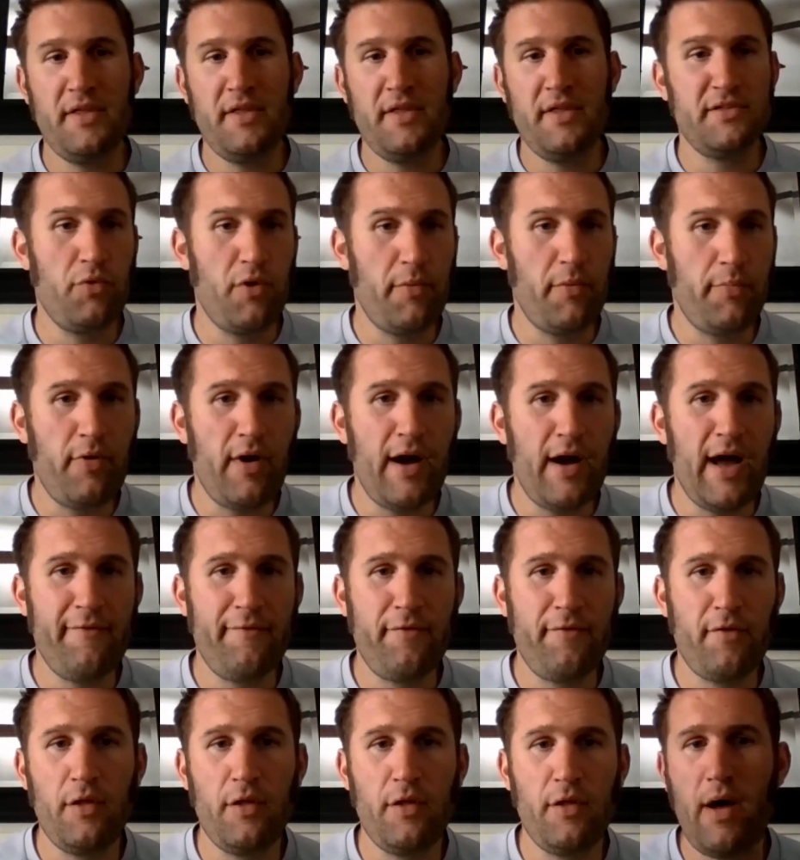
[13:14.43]
this would apply
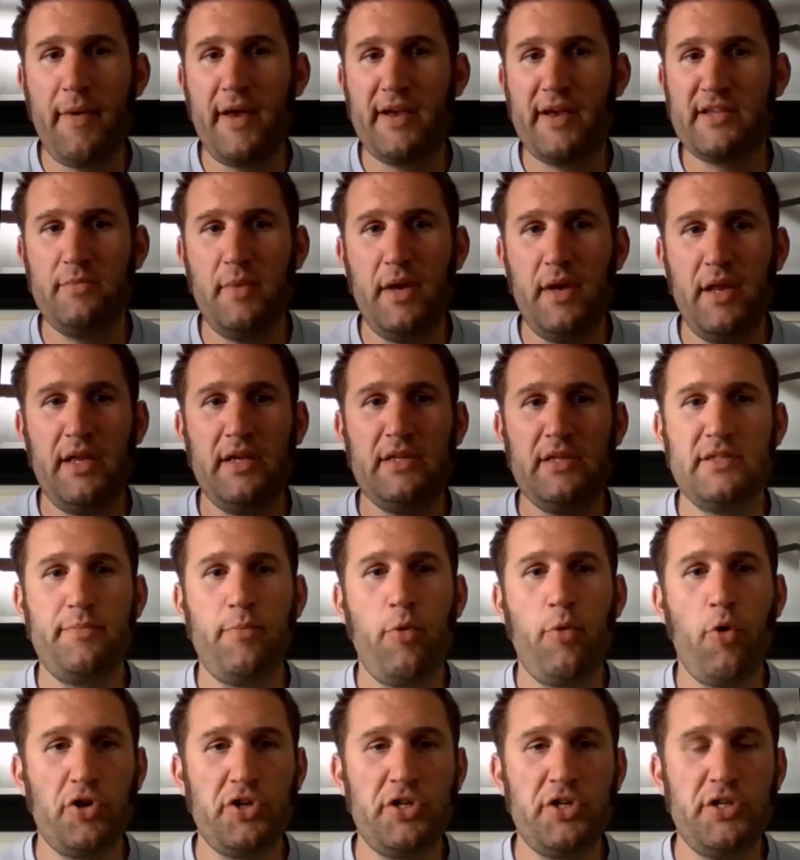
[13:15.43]
for the Webex meetings
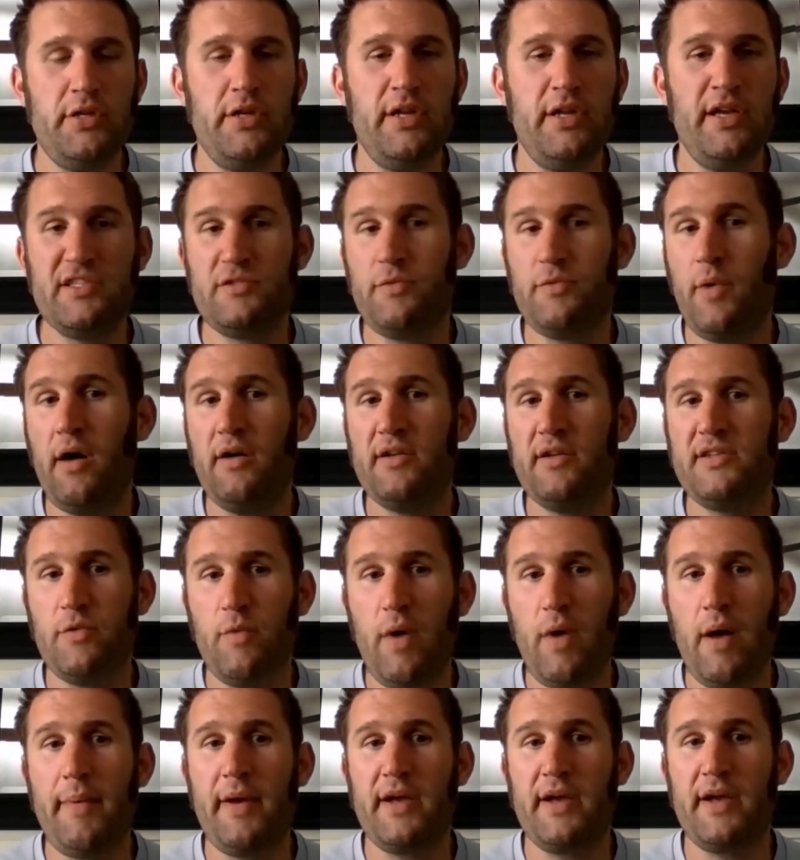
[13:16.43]
portion as well as the
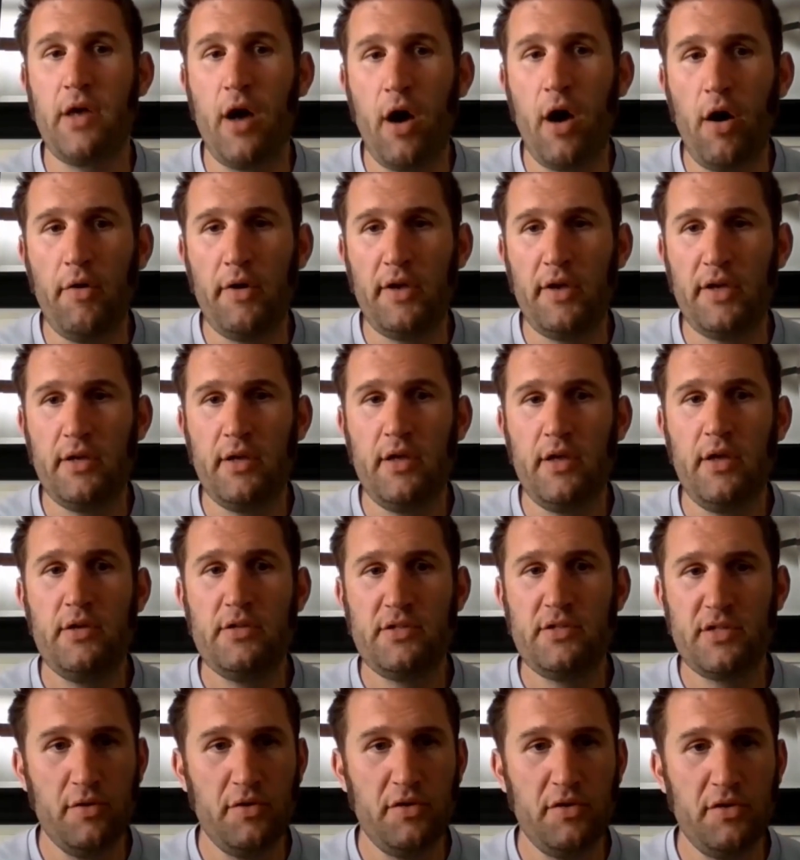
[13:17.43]
Webex calling
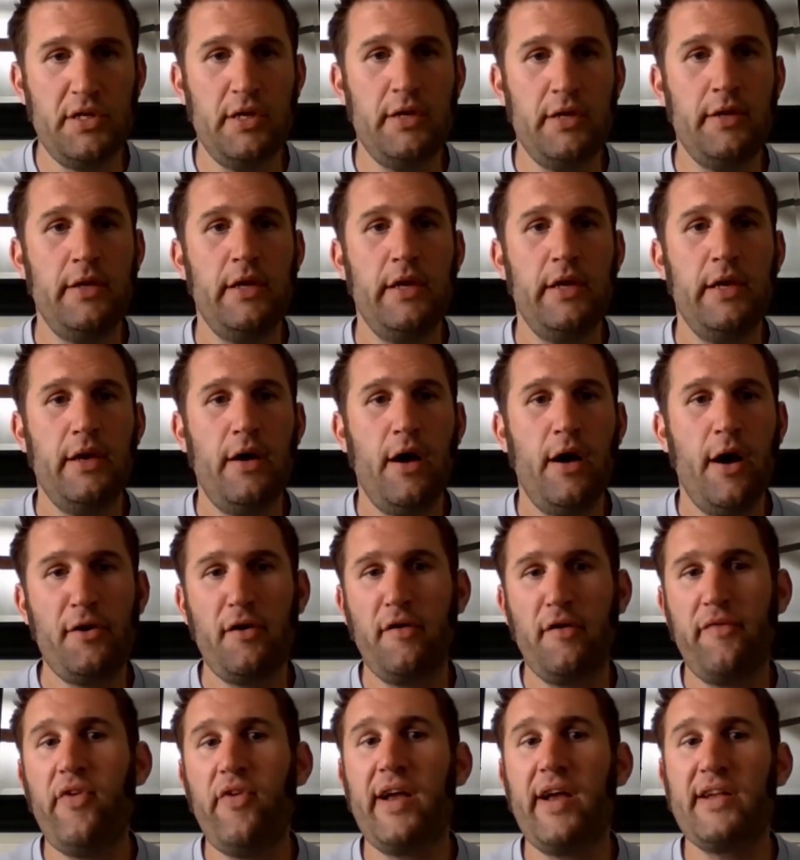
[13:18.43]
solution
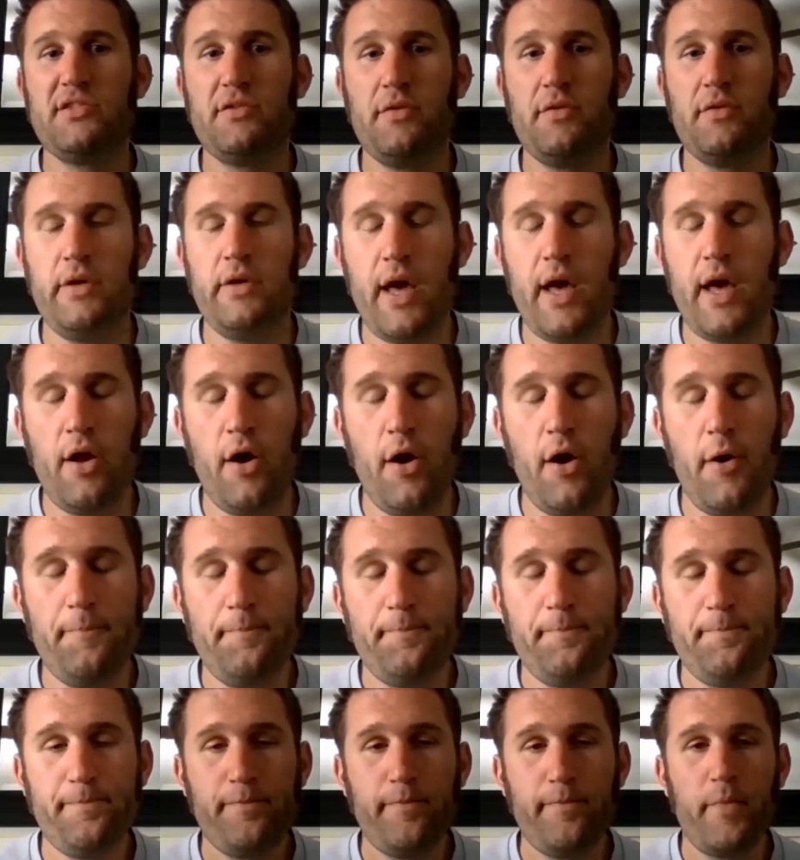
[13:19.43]
under Flex 3.0.
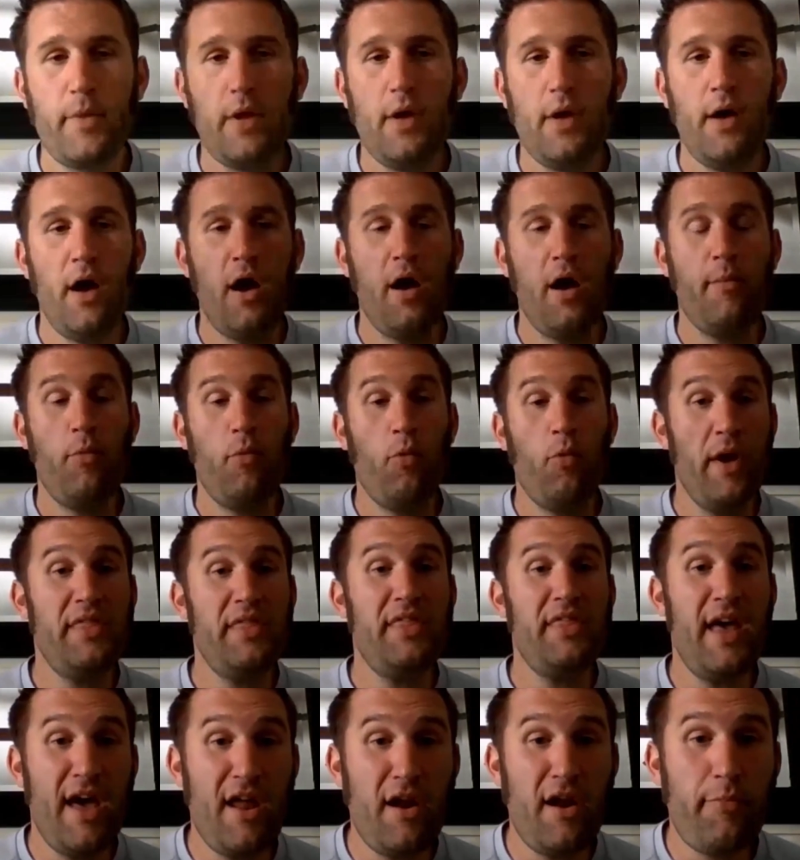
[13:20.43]
With
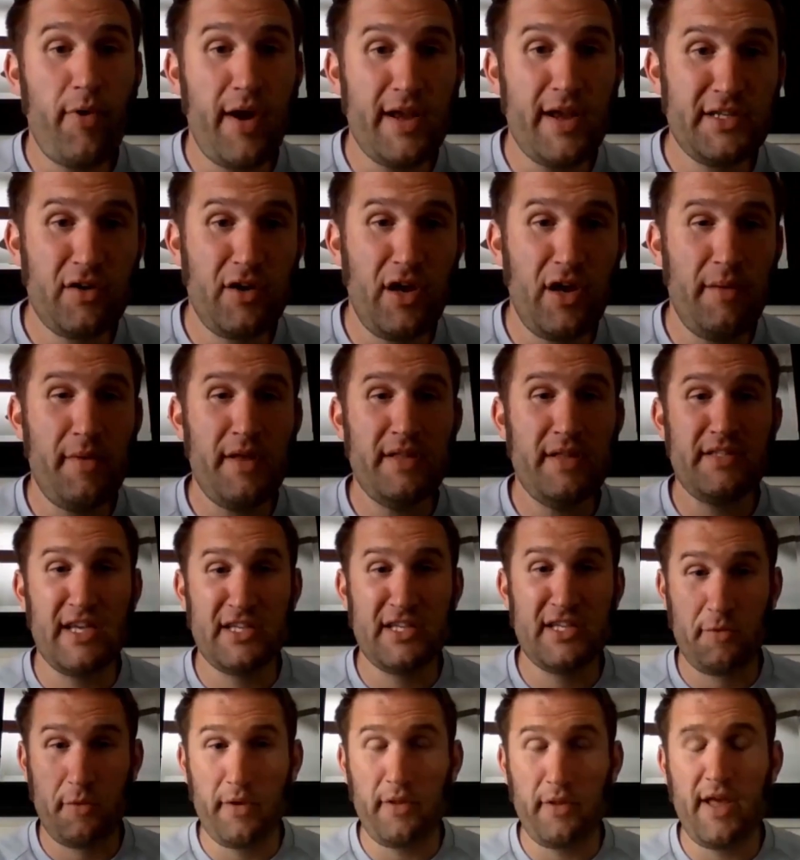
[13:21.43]
enterprise agreements
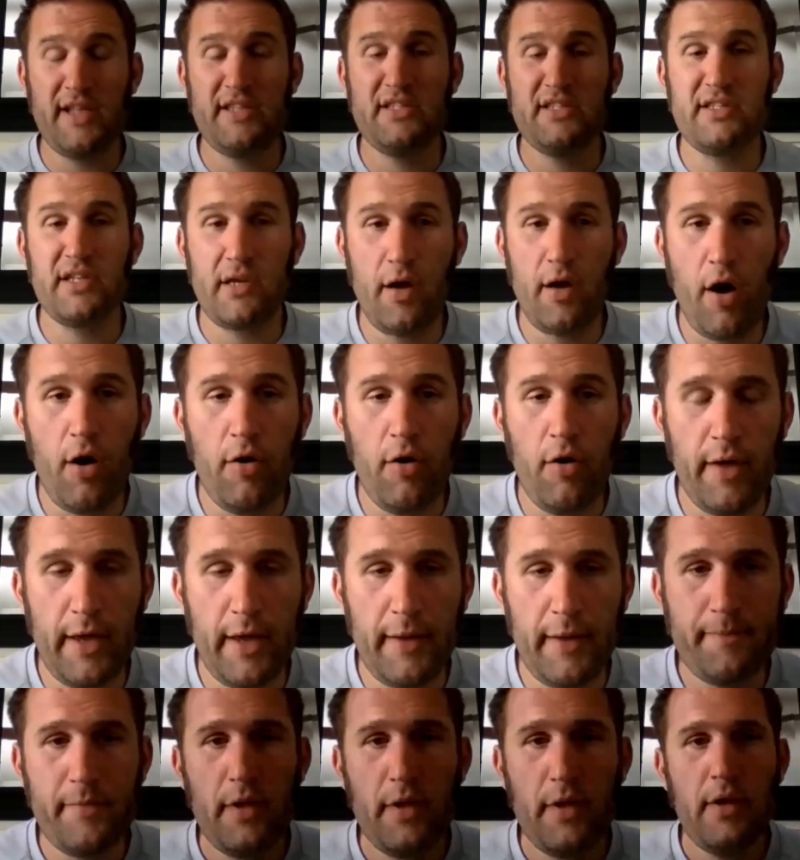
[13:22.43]
as it relates to calling,
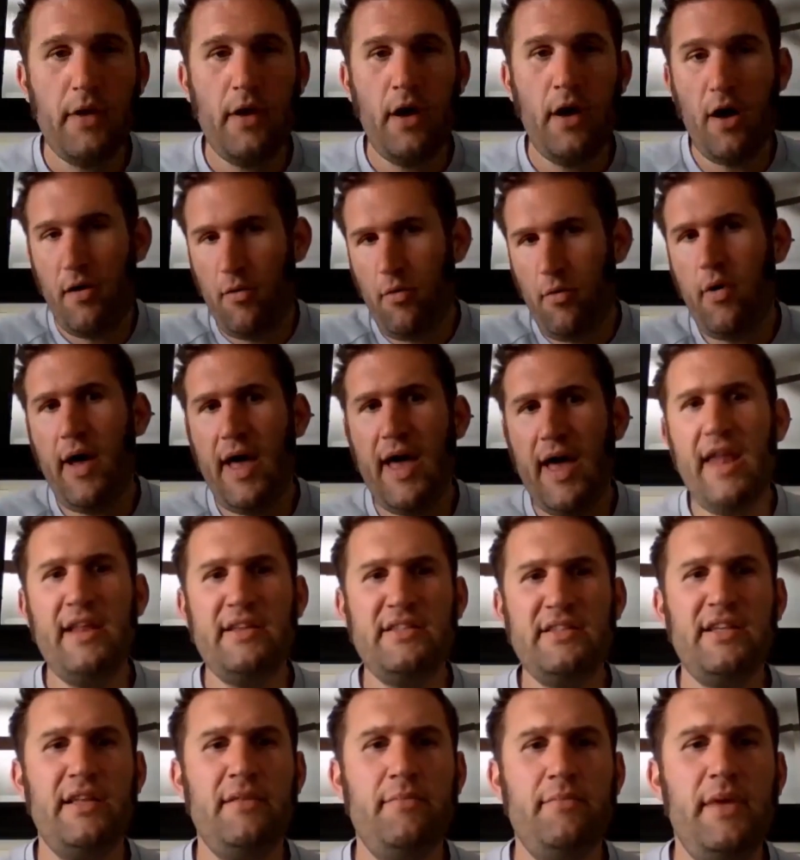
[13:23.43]
well, it
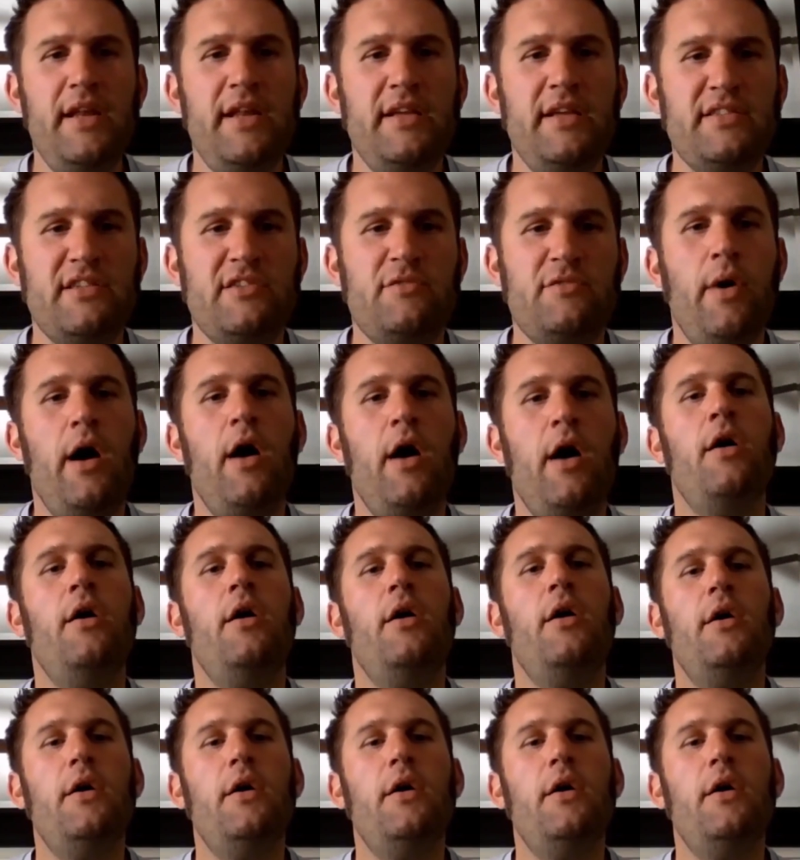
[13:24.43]
is in meetings as well,